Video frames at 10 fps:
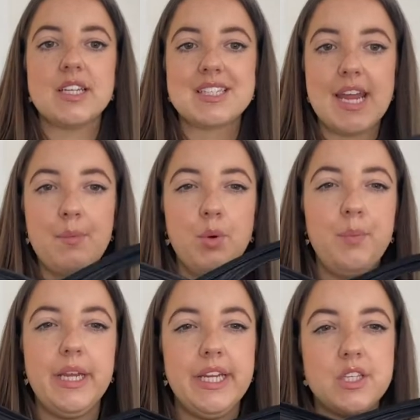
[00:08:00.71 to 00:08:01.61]
a staple
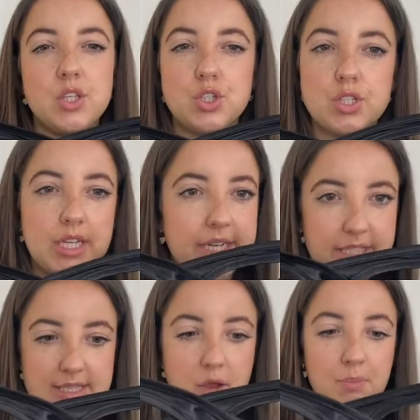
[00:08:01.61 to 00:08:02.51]
piece, just a
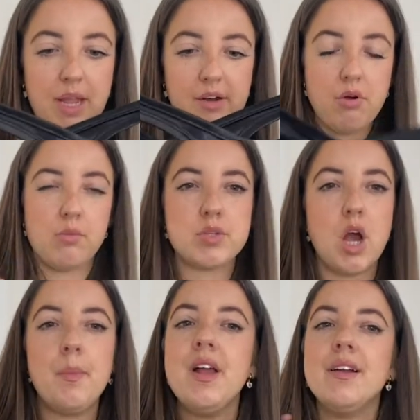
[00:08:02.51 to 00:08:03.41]
nice little black crop
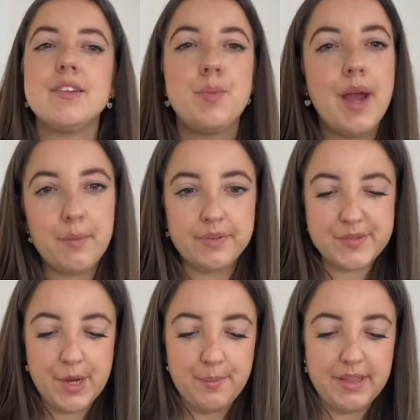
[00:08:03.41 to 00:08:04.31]
top to pair it with
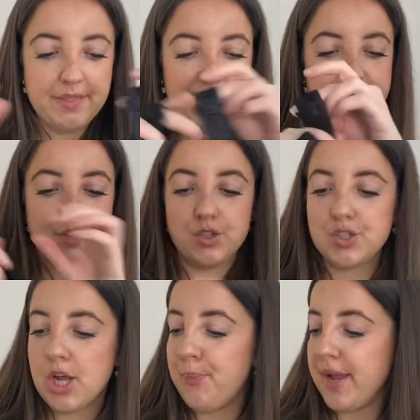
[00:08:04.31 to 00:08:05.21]
so many things. Just
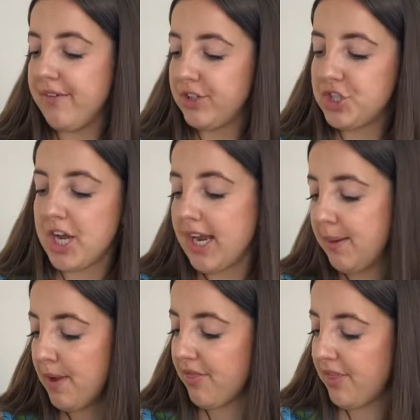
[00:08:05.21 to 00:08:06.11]
a bit of a
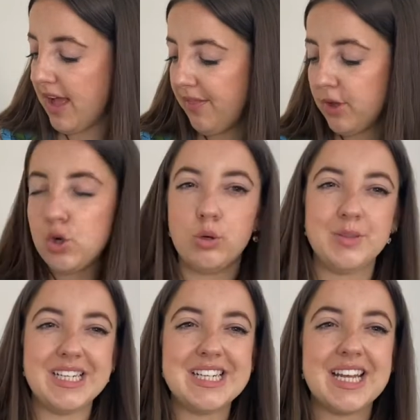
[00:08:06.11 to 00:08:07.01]
shame that the cup
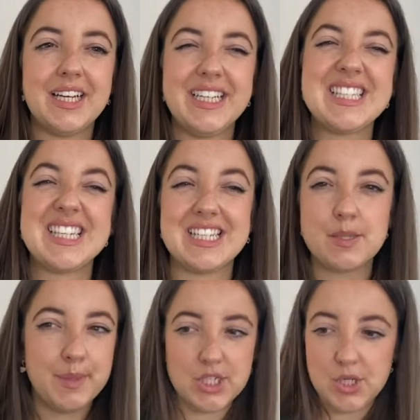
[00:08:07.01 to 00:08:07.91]
detailing sits a
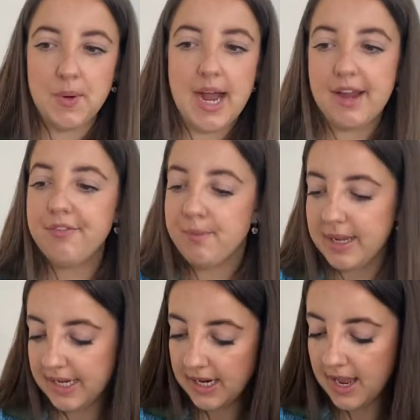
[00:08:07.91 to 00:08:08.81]
bit too high for
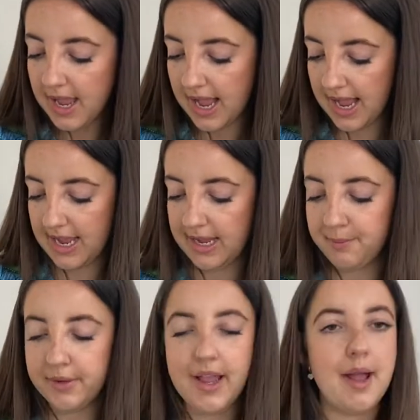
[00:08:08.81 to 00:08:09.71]
me. Um,
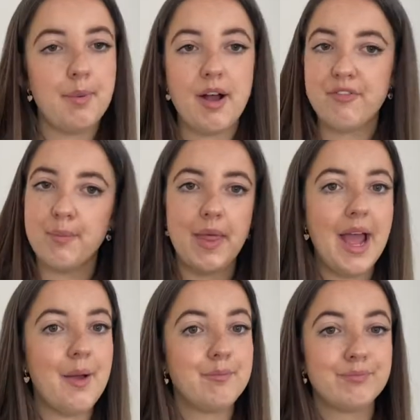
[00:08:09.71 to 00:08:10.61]
but yeah, apart from
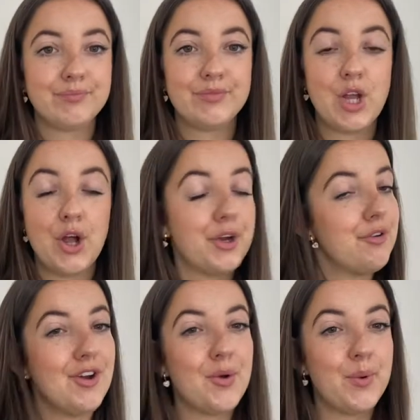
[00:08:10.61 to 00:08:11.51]
that, can't go
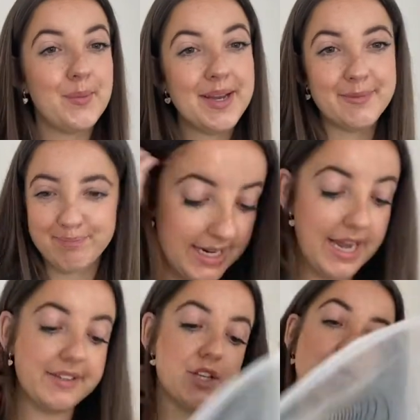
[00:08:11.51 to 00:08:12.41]
wrong, win-win.
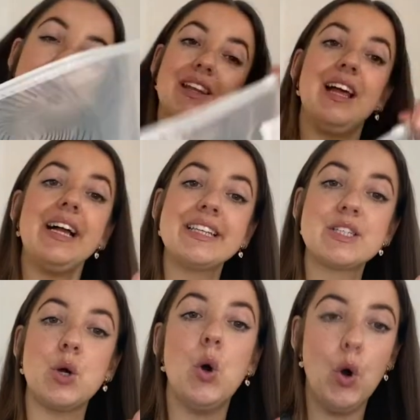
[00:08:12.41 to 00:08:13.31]
Okay, so last
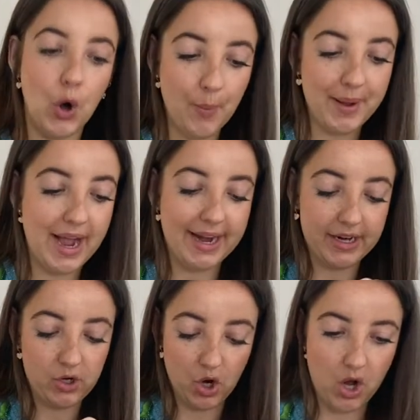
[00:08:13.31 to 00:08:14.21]
up, I
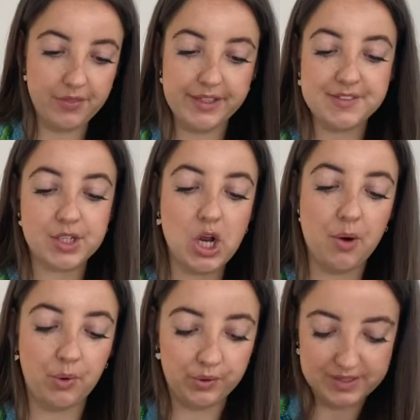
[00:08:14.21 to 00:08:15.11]
got this
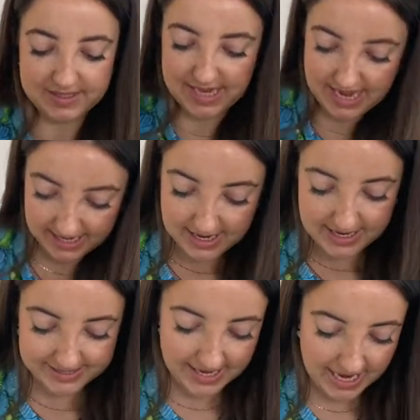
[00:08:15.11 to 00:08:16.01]
co-ord set.
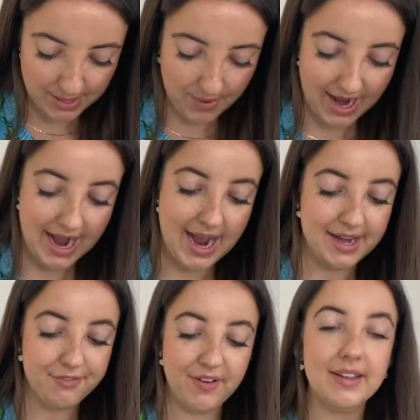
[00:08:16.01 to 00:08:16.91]
Now, I
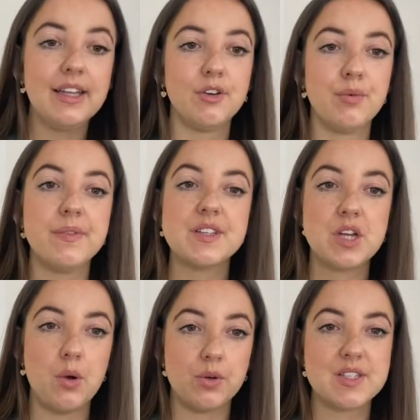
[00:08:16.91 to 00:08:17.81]
fell in love with this
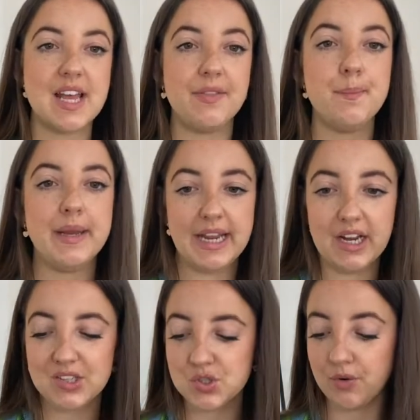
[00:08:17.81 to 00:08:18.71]
co-ord set the minute I
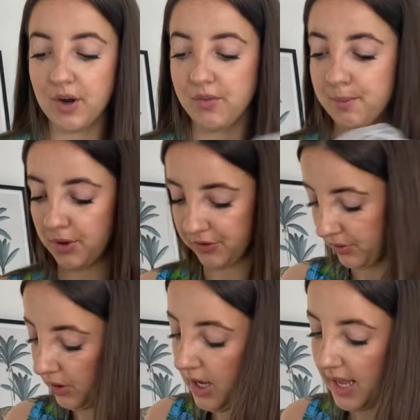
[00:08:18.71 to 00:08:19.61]
saw it on the
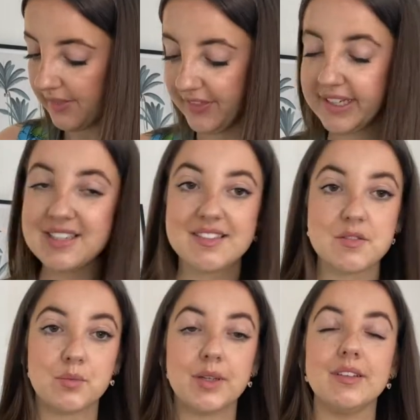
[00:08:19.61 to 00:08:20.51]
model. This,
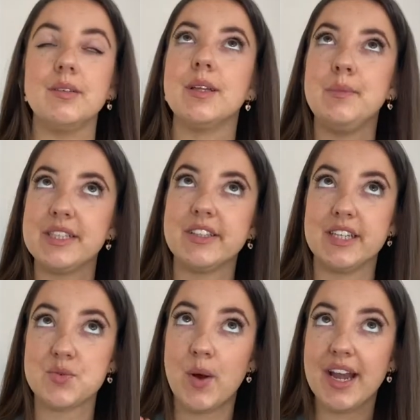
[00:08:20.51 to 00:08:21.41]
well, let me tell you
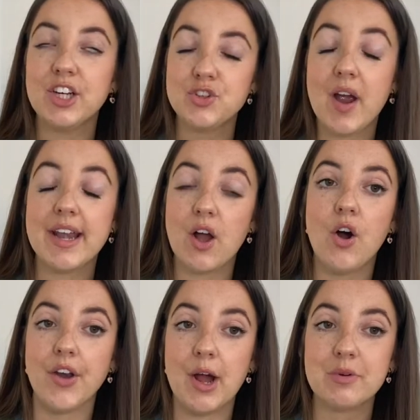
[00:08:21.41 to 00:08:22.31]
this, when I tried it
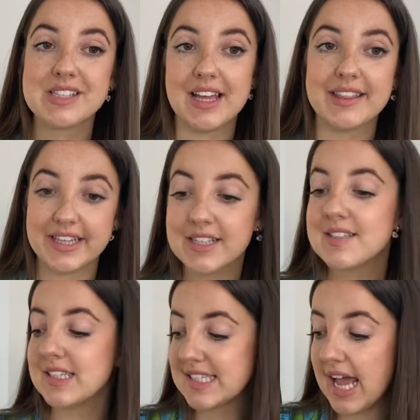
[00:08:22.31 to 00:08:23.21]
on, I was like, this
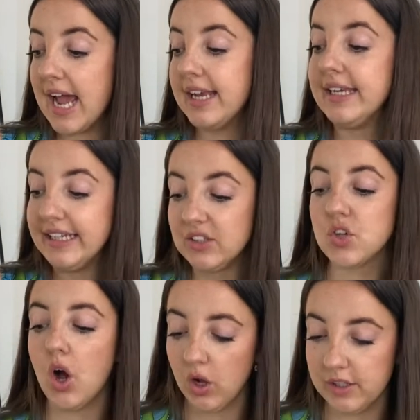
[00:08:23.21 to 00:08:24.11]
set needs a
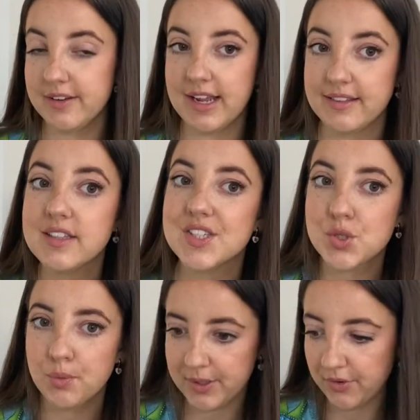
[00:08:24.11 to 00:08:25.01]
holiday. This is
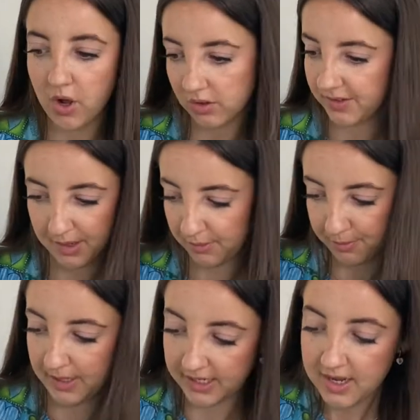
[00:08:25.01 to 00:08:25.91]
coming on holiday with
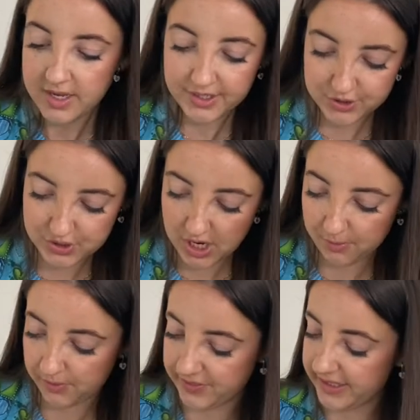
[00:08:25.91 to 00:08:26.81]
me. So
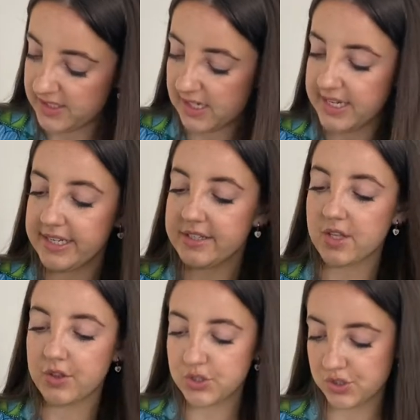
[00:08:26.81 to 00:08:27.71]
this is
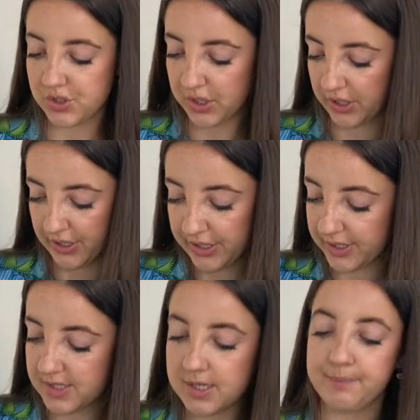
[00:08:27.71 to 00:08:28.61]
the
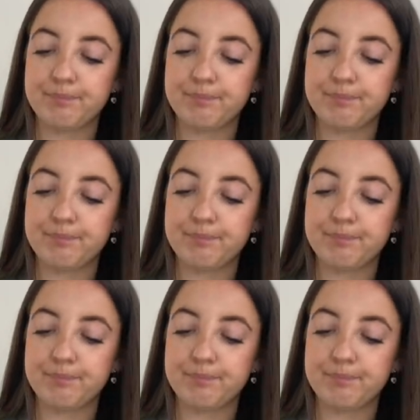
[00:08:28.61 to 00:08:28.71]
skirt.